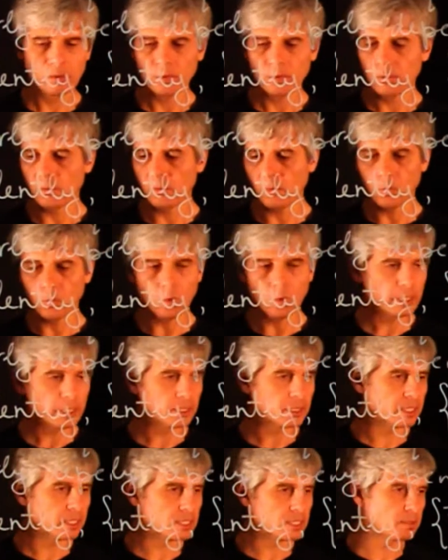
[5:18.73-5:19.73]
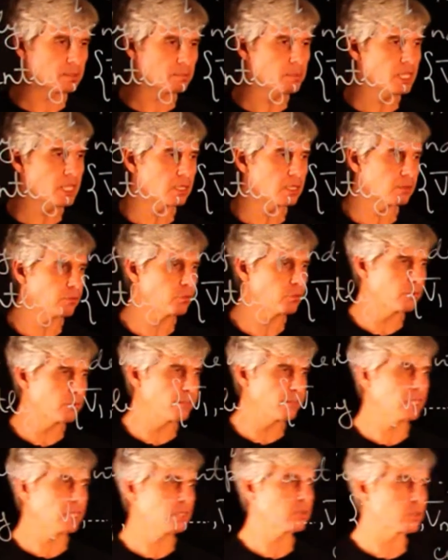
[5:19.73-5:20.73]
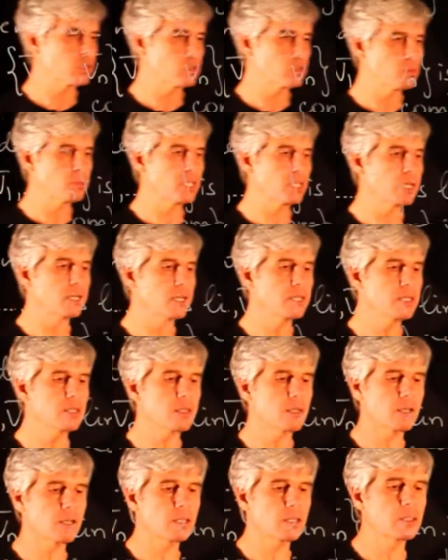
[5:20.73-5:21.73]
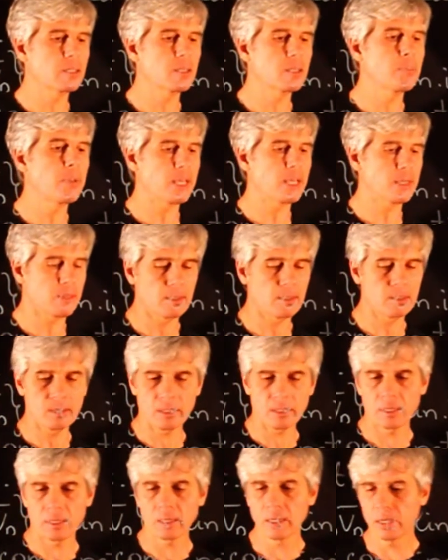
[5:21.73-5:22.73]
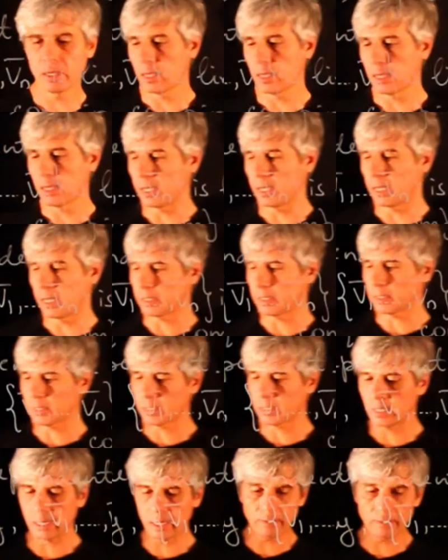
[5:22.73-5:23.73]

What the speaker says: what does it mean for vectors to be linearly dependent. And